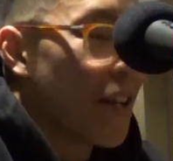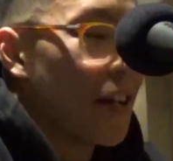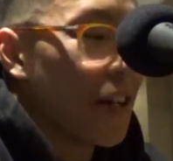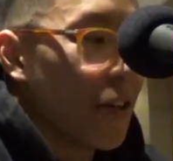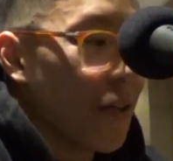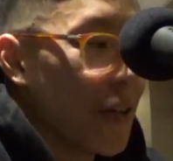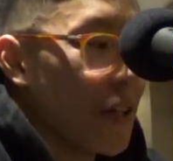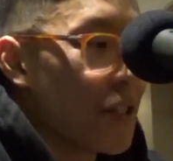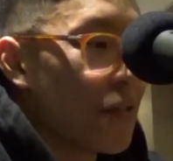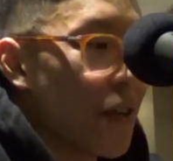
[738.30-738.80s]
I
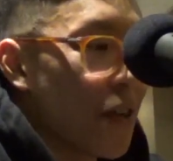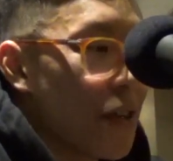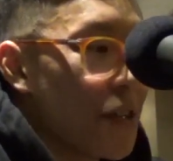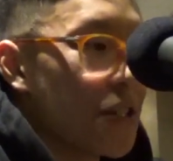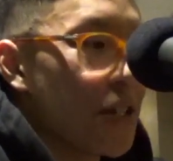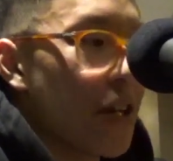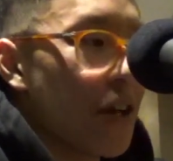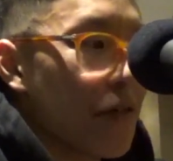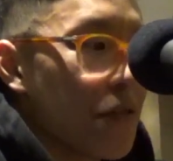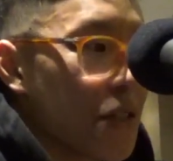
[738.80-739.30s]
agree, it's very
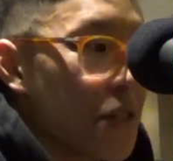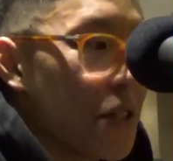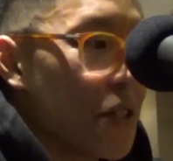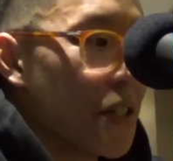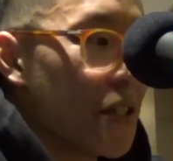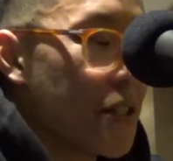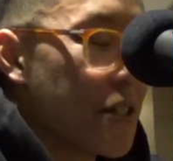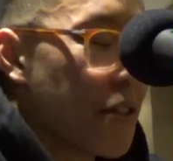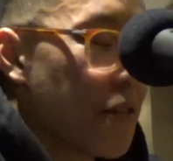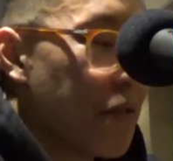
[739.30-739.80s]
tough
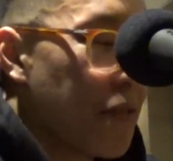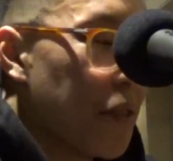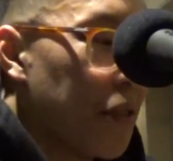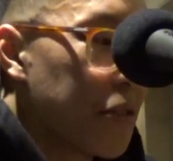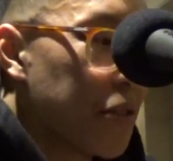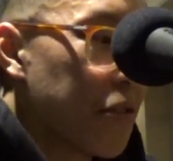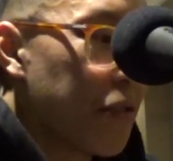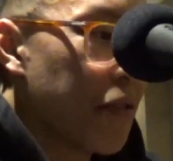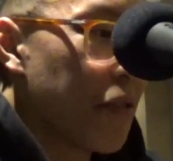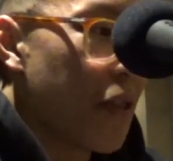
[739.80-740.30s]
to
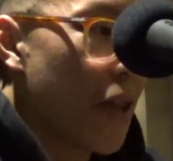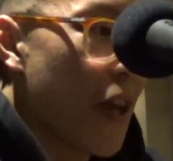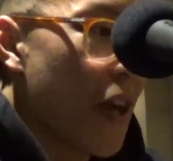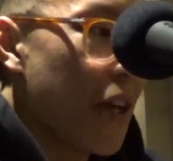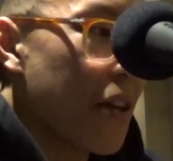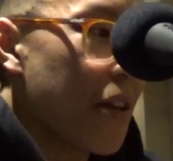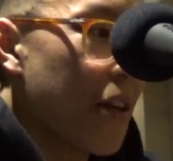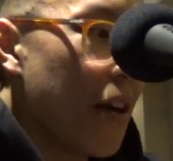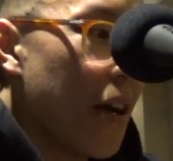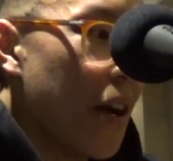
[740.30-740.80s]
filter for that